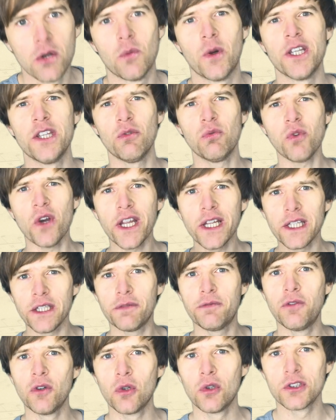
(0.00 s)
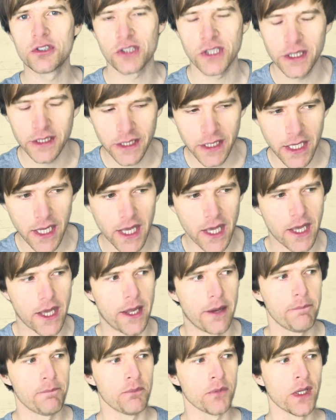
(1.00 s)
where you're really forcing the
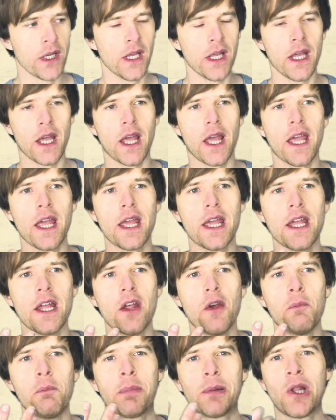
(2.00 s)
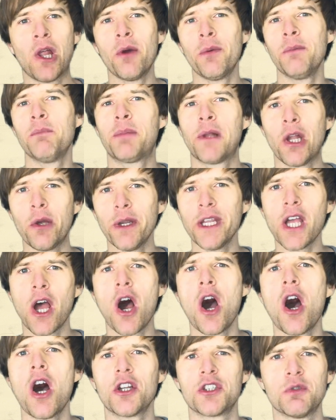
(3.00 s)
air. Blowing
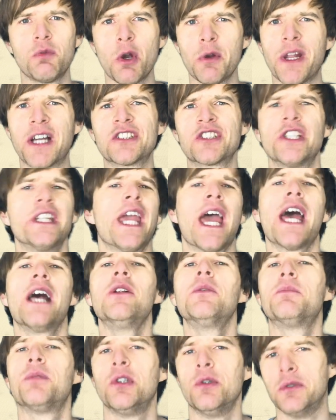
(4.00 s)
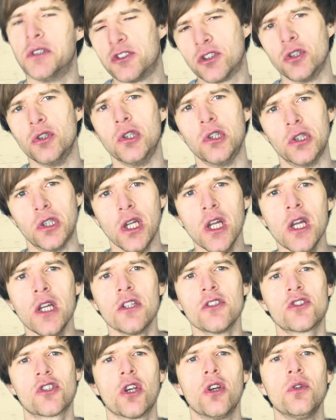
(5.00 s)
harder won't actually help you at all.
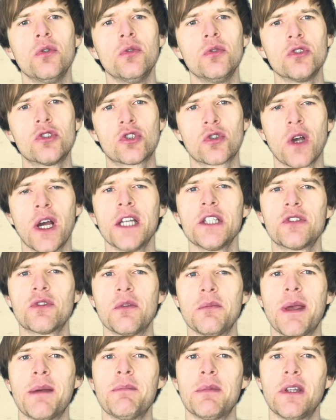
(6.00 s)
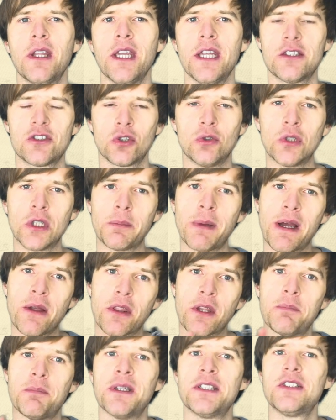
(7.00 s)
So try to remember that it's all
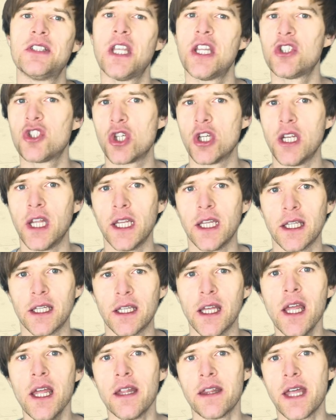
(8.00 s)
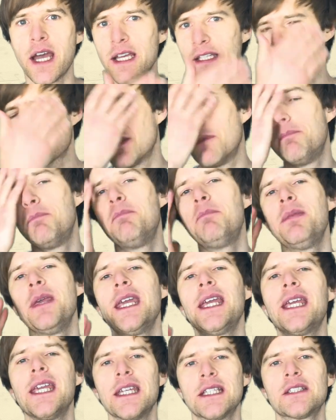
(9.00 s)
about the positioning. That's the
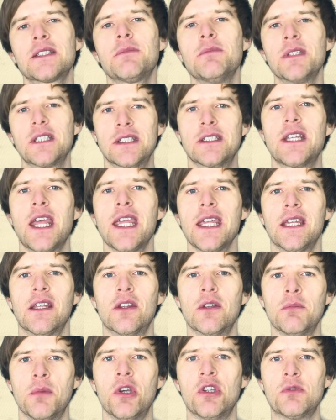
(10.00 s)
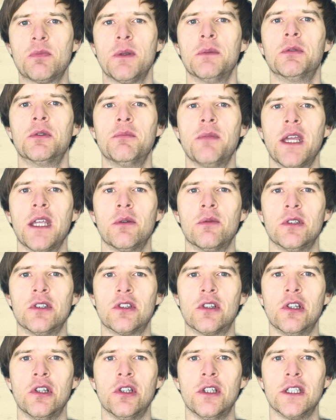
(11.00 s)
biggest mistake that most people make with
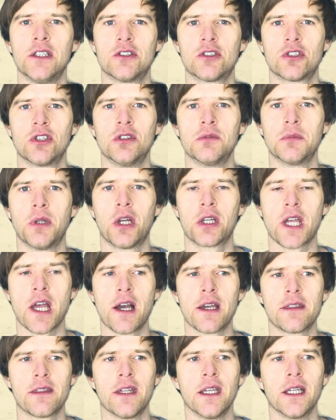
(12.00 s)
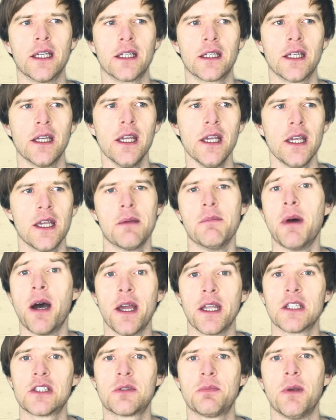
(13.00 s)
learning to tongue block, I think, in
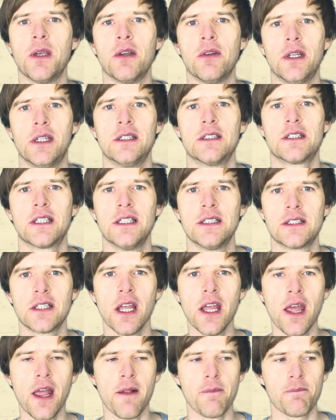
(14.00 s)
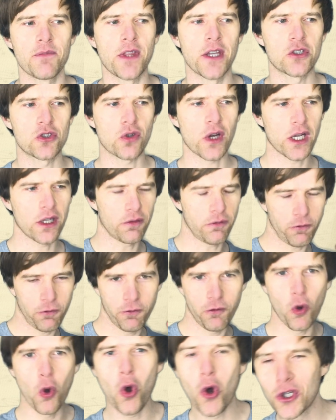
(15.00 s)
my experience, is they're trying to
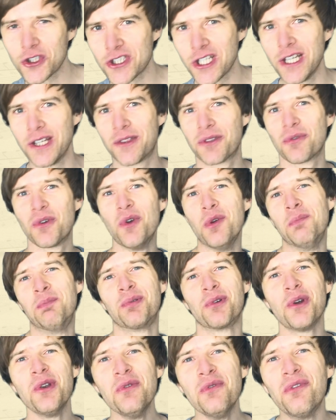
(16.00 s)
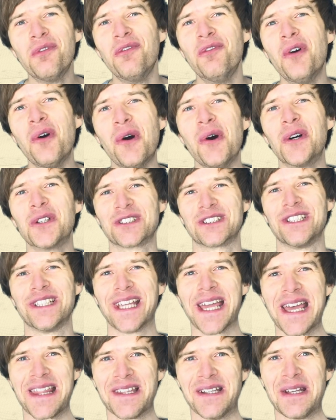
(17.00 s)
force it through, brute force, to
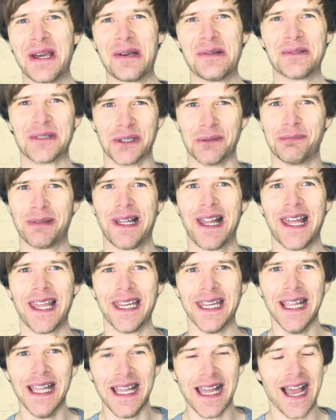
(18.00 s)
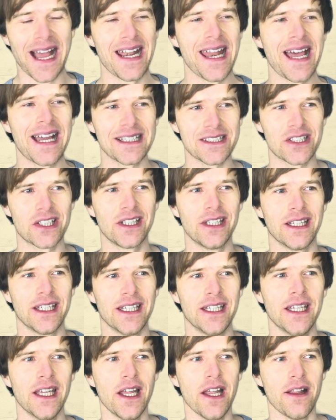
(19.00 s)
get the note to play. And
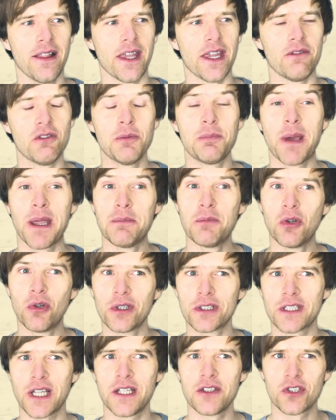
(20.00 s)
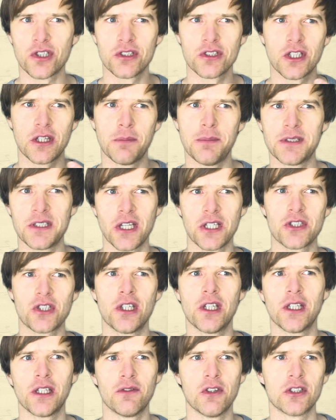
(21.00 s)
actually, if you pay more attention to the
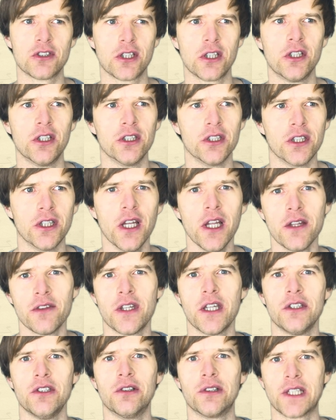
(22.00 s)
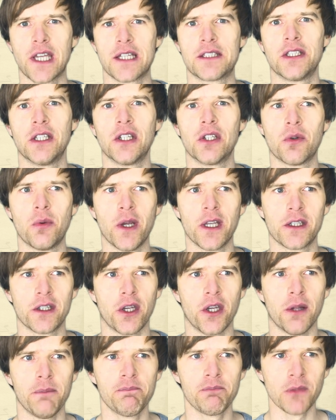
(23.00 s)
positioning of the tongue, then you'll get it
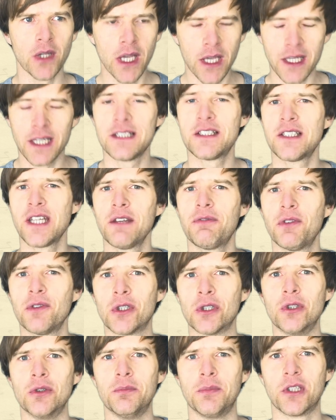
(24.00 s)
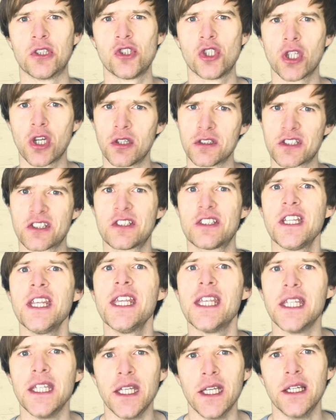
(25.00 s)
quicker. It's difficult because you can't
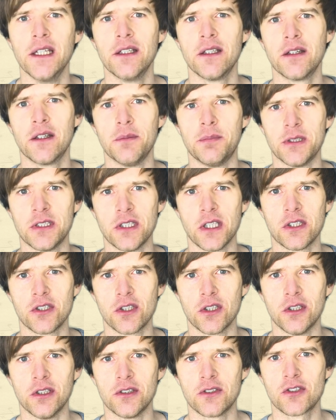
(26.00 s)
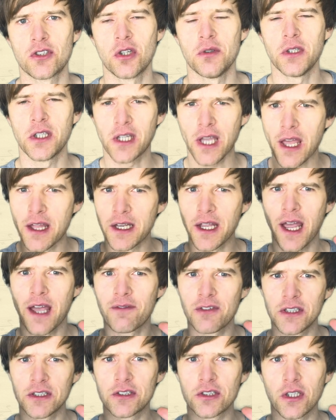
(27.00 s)
see the position, so you're kind of
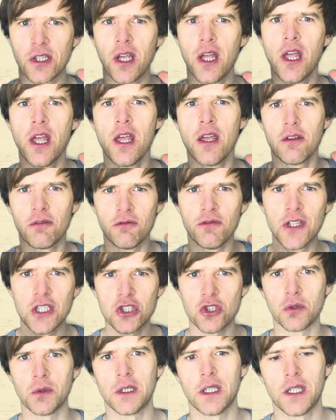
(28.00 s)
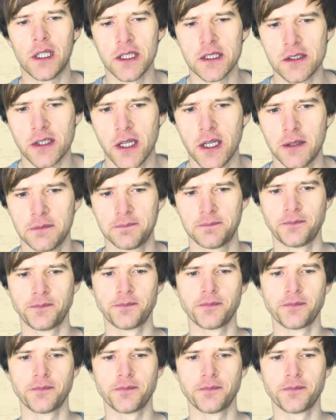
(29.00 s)
having to visualize it.